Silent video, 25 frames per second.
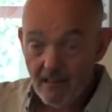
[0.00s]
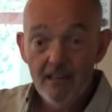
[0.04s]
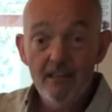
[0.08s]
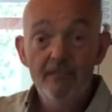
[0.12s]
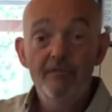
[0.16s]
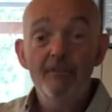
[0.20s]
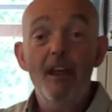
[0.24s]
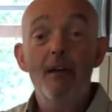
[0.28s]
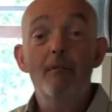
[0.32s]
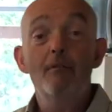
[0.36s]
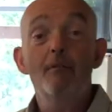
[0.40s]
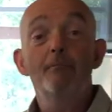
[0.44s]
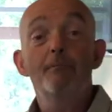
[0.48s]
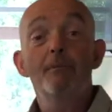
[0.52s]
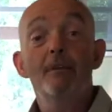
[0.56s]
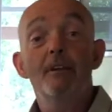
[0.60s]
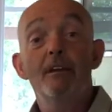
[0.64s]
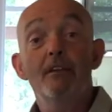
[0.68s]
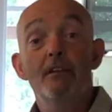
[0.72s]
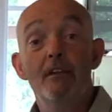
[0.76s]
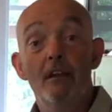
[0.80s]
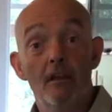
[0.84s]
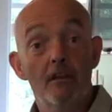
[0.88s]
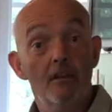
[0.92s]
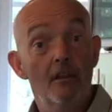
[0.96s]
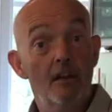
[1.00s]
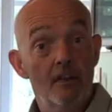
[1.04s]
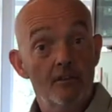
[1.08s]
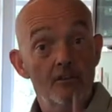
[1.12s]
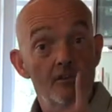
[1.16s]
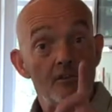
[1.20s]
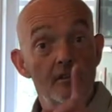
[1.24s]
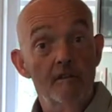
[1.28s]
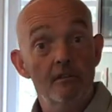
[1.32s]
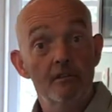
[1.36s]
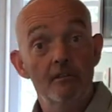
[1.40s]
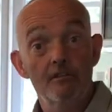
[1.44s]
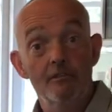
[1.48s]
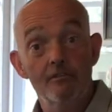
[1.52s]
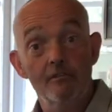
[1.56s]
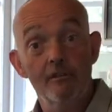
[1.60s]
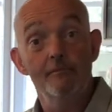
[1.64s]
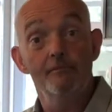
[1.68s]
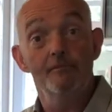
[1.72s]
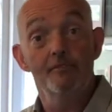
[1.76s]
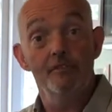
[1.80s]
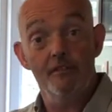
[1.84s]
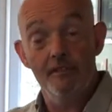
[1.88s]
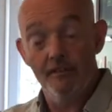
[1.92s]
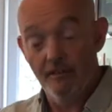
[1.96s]
That would be, that's a good
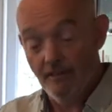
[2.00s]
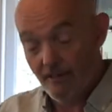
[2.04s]
description.